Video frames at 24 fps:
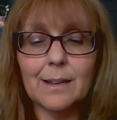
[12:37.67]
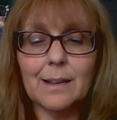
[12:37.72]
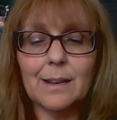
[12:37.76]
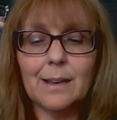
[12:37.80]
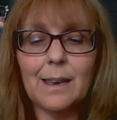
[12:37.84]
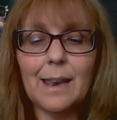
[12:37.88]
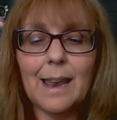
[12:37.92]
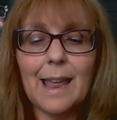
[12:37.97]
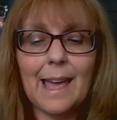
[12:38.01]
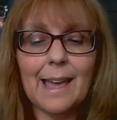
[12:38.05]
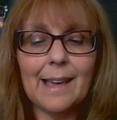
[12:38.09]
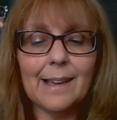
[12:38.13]

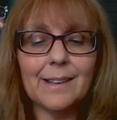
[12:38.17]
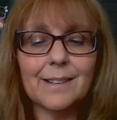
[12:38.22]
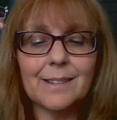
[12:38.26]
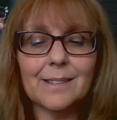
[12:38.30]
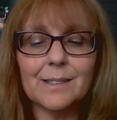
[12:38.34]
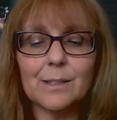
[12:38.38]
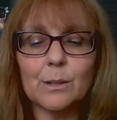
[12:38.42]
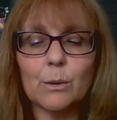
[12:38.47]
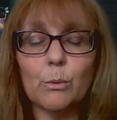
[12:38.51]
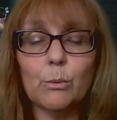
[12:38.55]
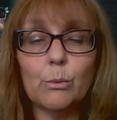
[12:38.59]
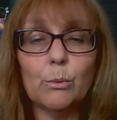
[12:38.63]

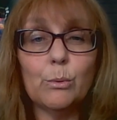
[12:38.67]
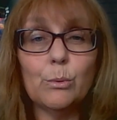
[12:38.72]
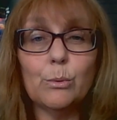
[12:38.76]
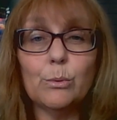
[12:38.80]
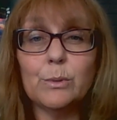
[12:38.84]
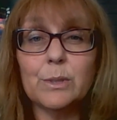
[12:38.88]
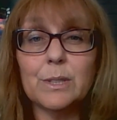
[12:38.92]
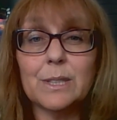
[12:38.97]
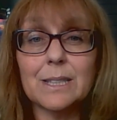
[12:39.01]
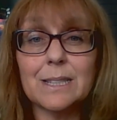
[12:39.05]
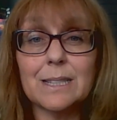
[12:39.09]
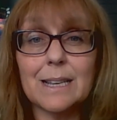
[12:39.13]
legs all
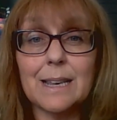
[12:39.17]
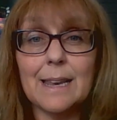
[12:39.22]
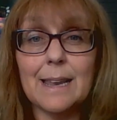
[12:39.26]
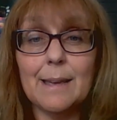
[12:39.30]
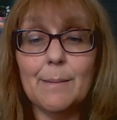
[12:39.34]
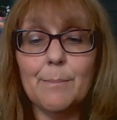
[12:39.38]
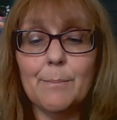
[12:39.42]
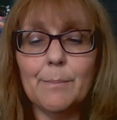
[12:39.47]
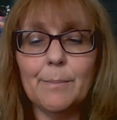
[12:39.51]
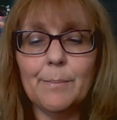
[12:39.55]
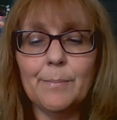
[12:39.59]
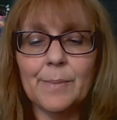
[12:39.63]

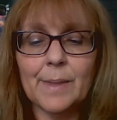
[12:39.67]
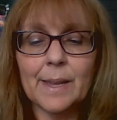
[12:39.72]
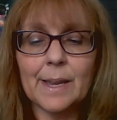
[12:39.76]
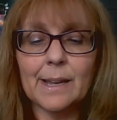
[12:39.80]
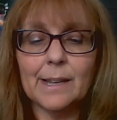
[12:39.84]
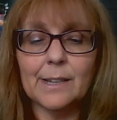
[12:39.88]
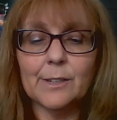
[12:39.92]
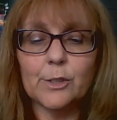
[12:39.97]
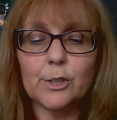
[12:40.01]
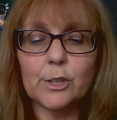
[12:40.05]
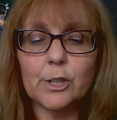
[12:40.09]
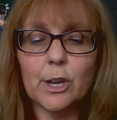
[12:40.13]
slim
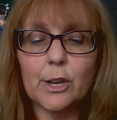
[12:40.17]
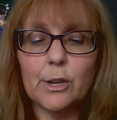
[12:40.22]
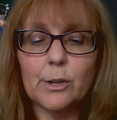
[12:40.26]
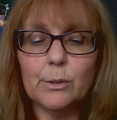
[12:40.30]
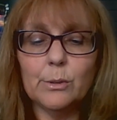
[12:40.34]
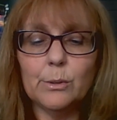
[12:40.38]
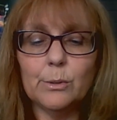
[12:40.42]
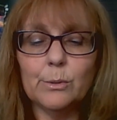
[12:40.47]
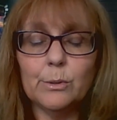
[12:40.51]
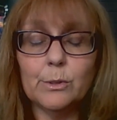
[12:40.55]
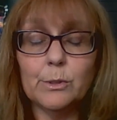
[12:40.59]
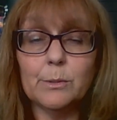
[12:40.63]
and
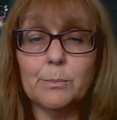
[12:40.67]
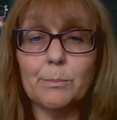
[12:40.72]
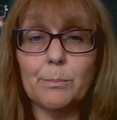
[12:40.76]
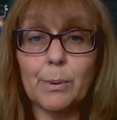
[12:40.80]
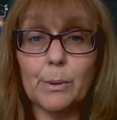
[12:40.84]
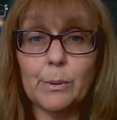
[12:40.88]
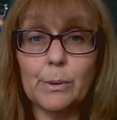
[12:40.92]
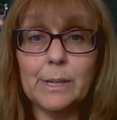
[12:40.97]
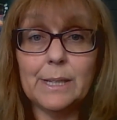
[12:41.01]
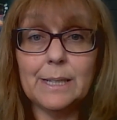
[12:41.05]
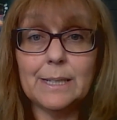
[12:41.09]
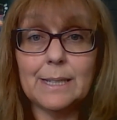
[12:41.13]
toes
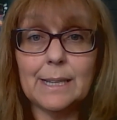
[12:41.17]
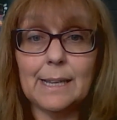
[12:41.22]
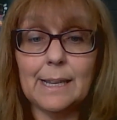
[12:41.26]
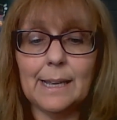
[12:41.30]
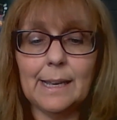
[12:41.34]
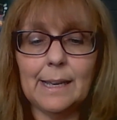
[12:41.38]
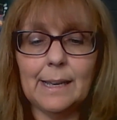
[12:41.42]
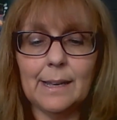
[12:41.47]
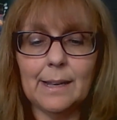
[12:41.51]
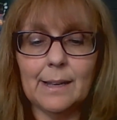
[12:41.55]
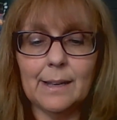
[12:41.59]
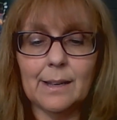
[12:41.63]
pointy,